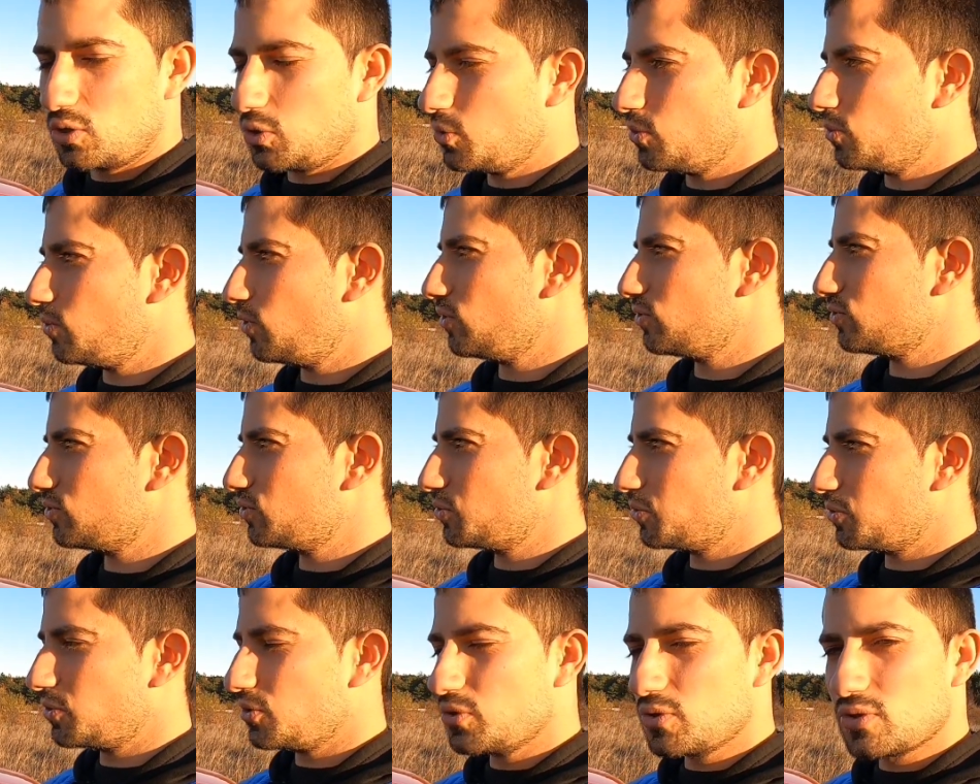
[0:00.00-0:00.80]
who
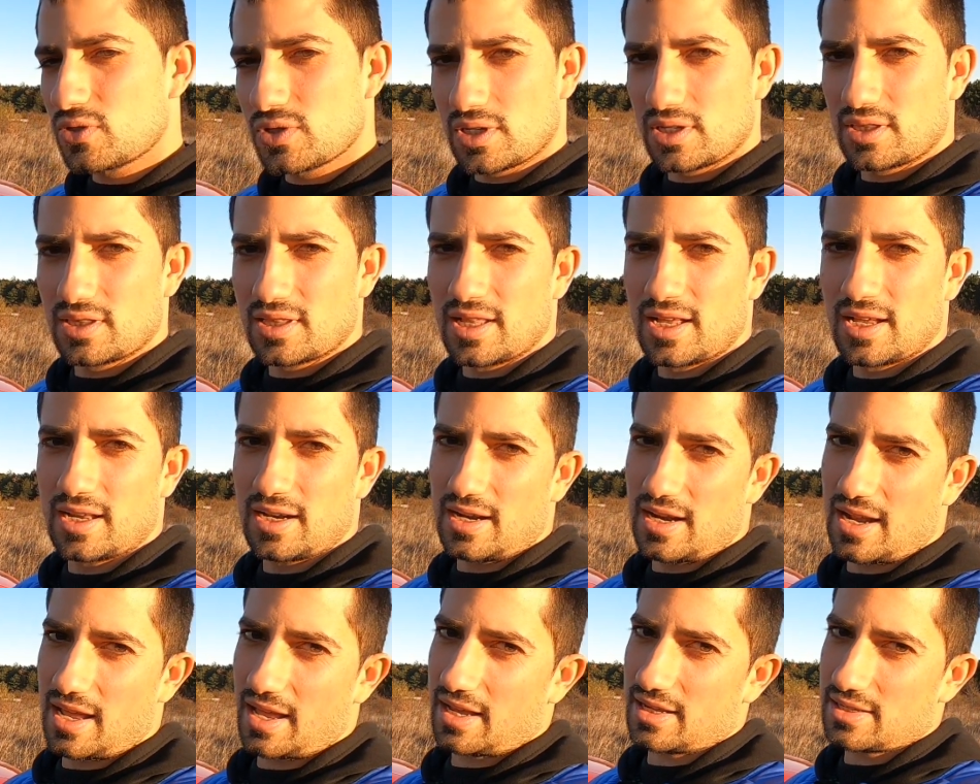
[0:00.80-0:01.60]
want to use it
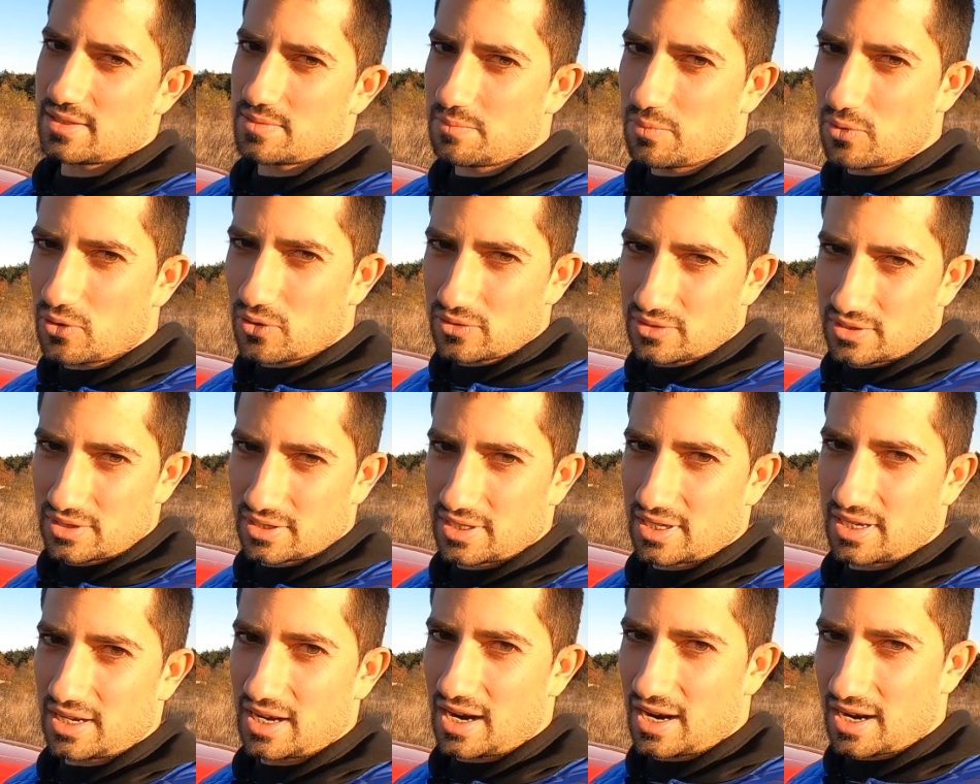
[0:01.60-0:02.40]
like a
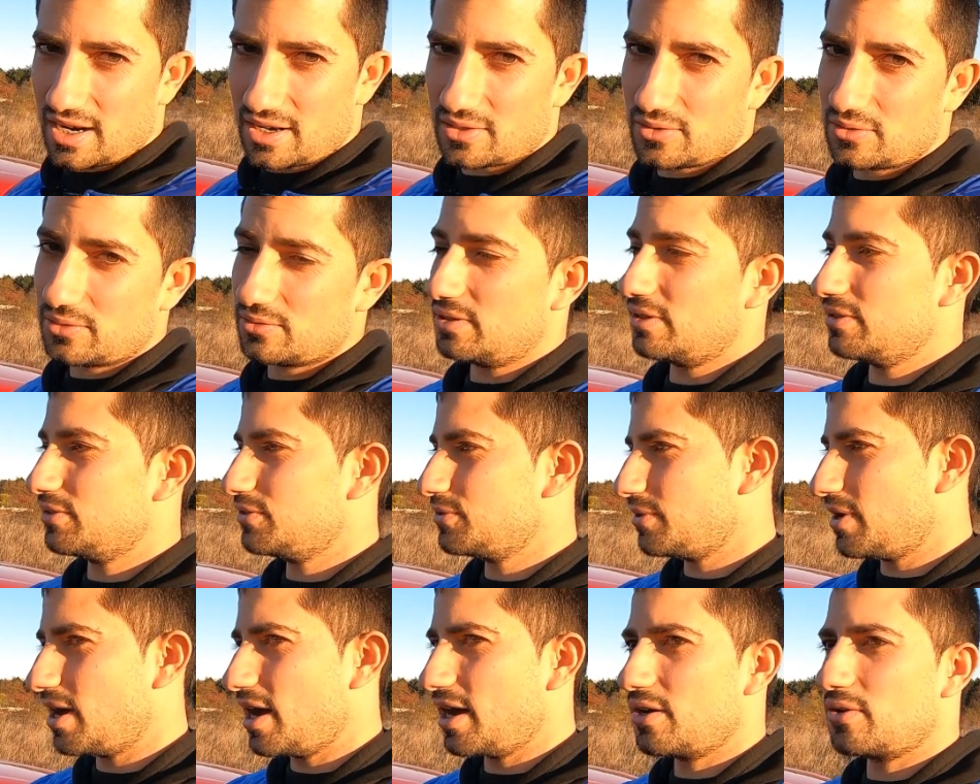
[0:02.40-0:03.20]
sporty car on a
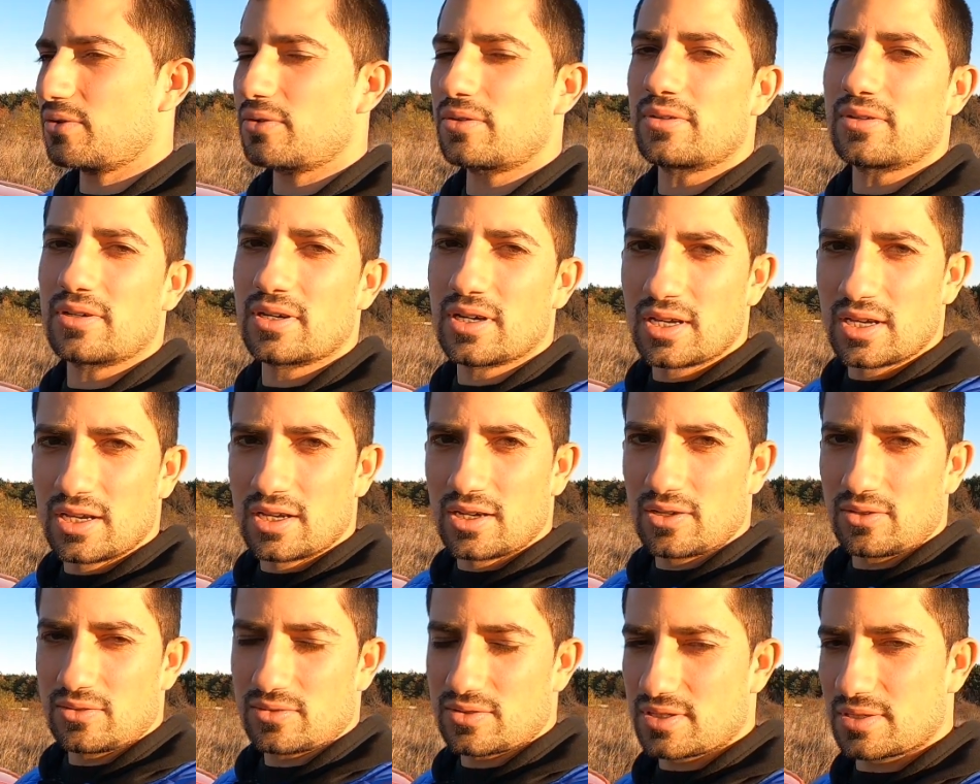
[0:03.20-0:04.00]
track or
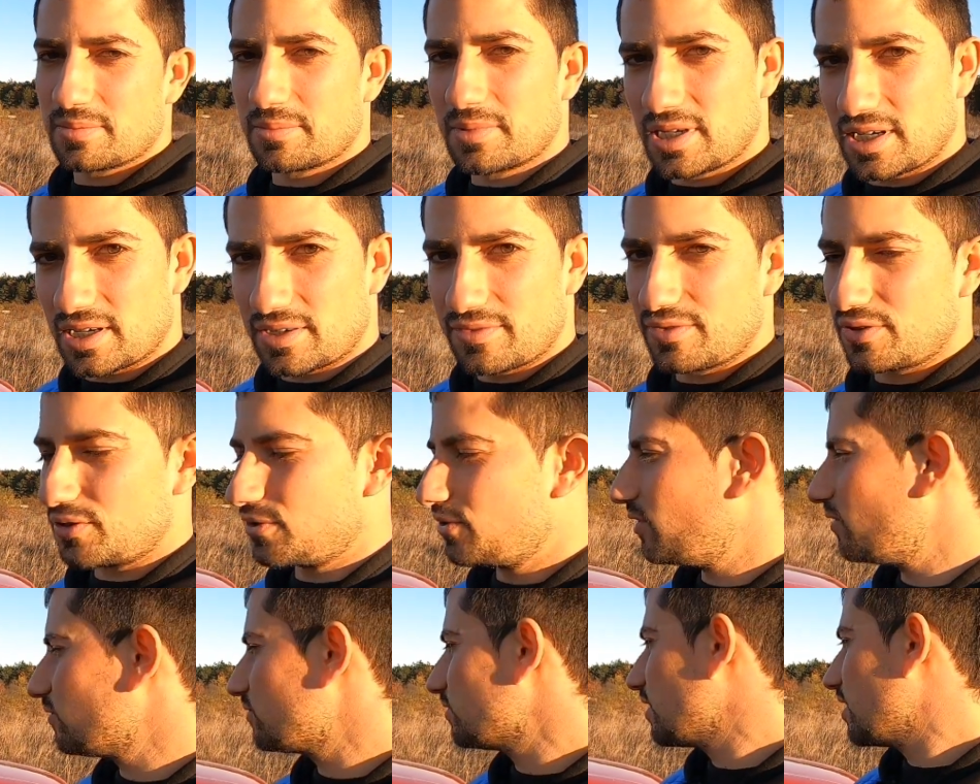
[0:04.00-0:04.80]
on some curvy
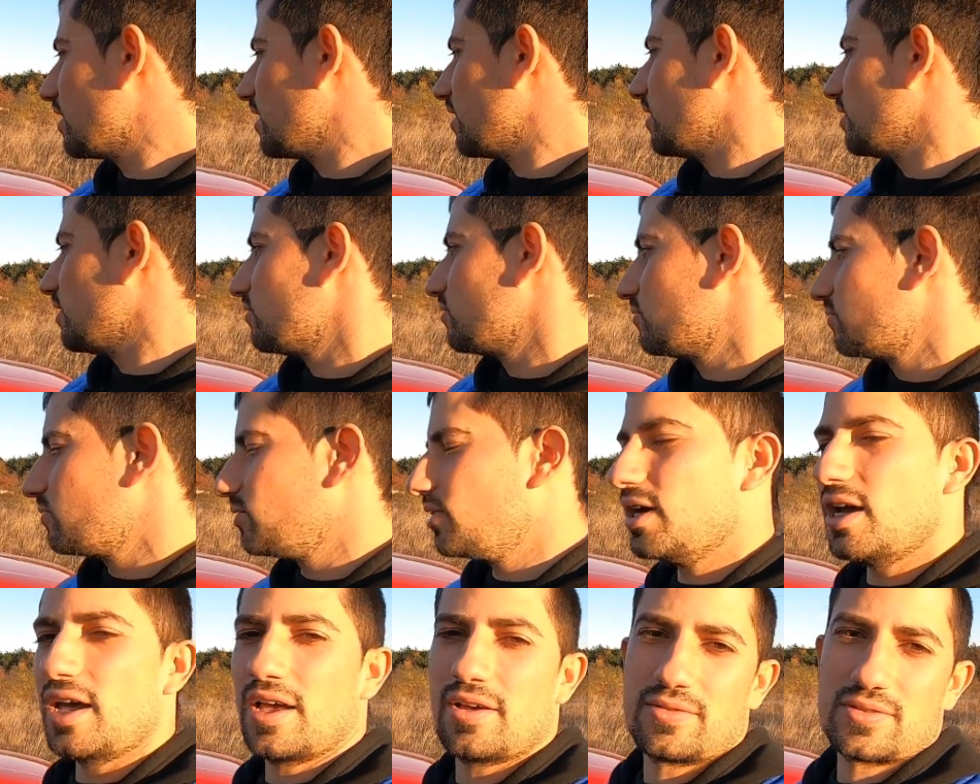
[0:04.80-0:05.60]
road,
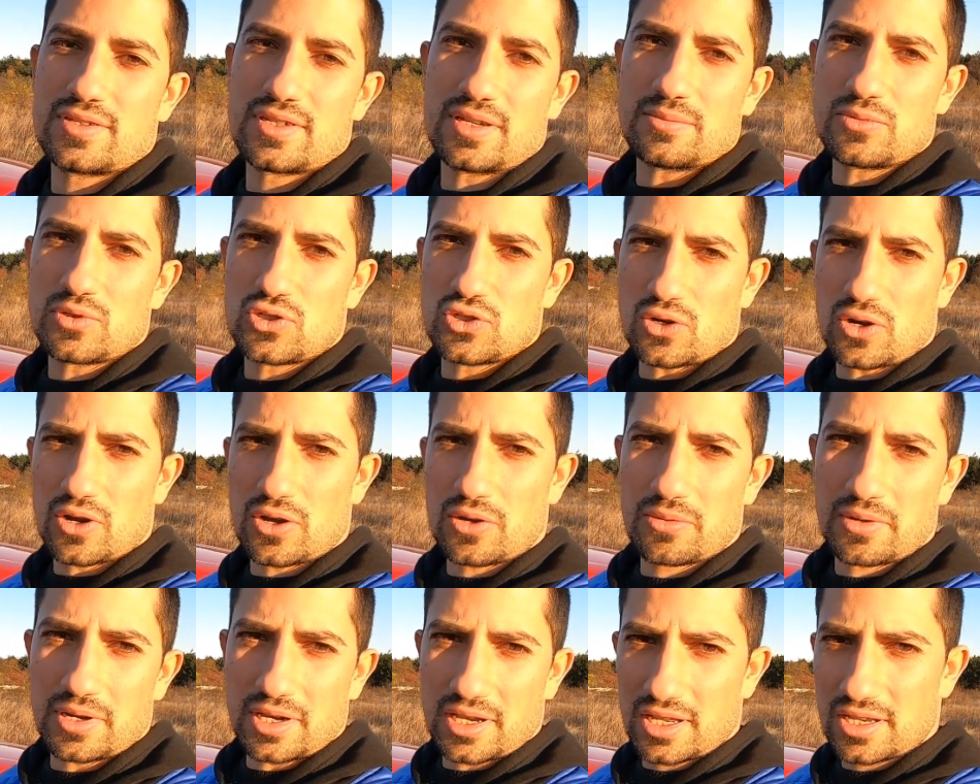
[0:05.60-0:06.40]
to have some
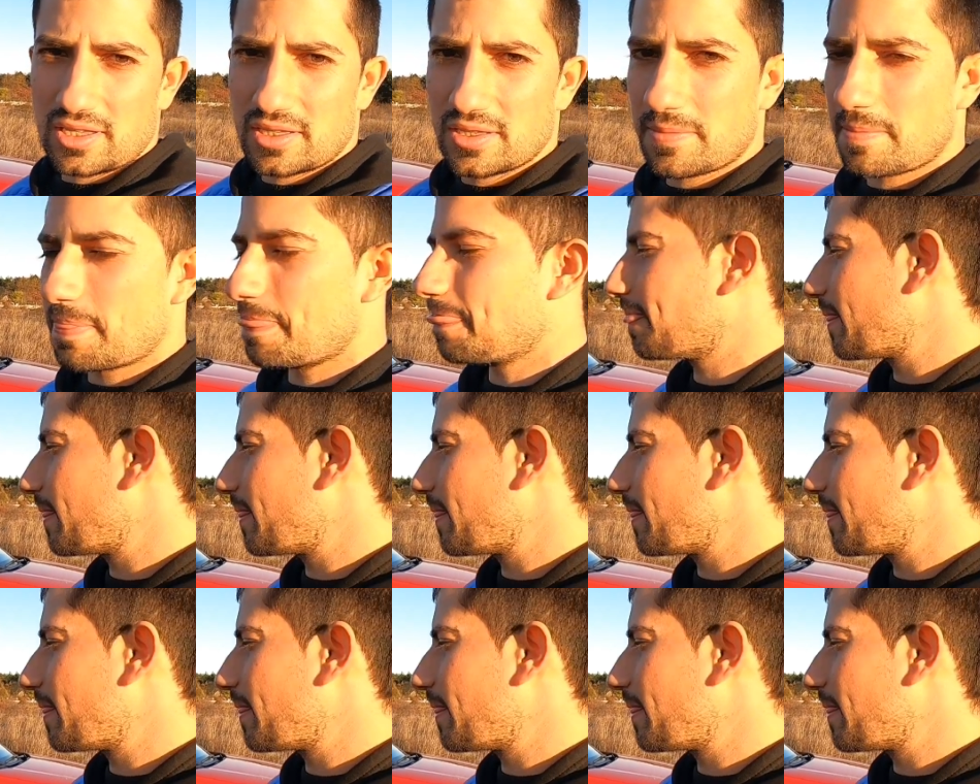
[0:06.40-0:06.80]
joy with it.